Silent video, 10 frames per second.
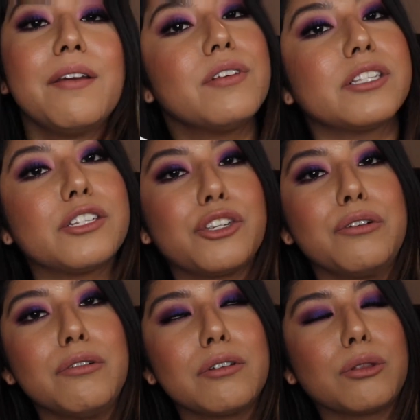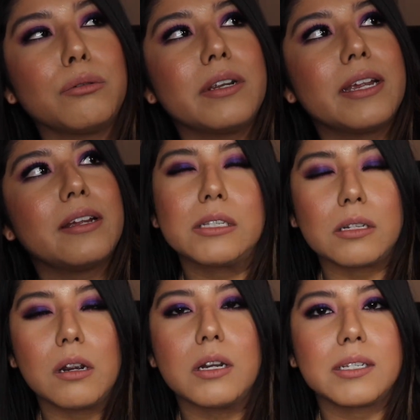gave this a 2 or 3
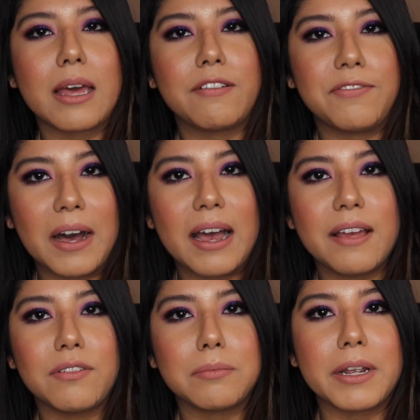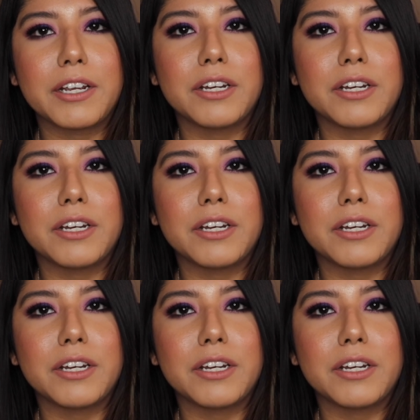stars out of 5 on my